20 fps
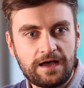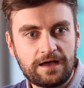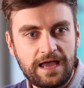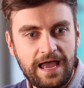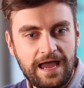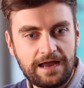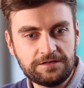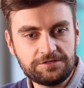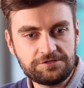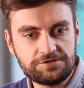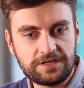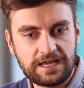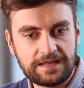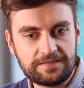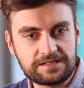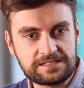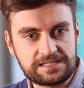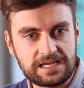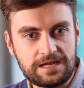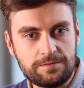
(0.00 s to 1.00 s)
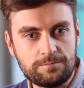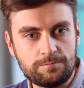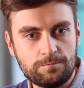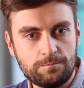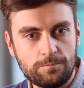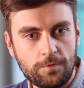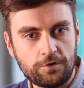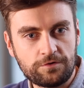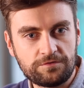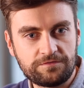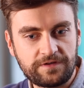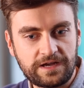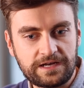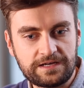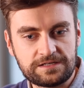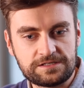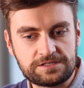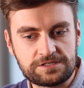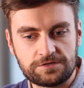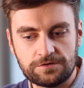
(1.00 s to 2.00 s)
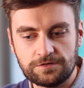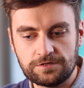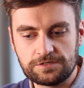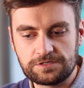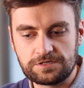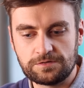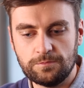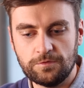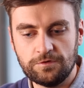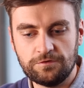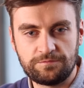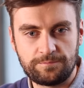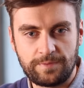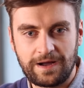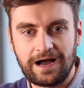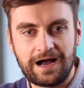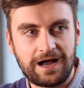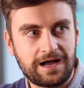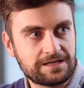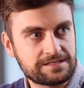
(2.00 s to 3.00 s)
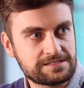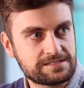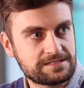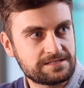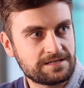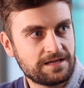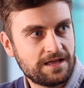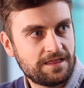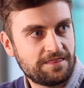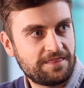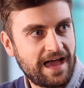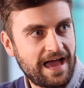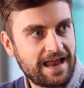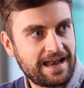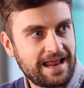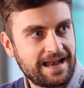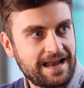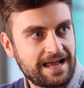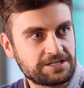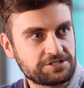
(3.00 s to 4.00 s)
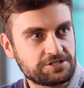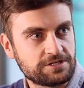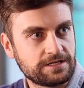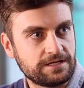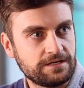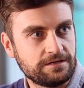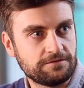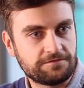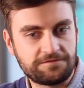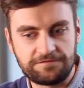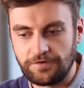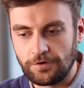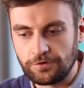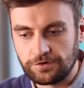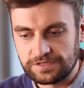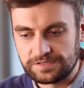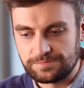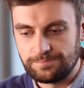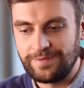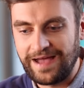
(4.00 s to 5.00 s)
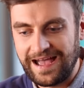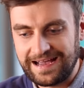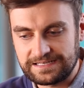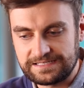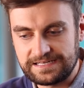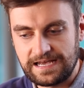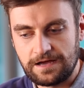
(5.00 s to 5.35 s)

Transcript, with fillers: Uh, how did you get the team motivated to to move past? that and actually focus back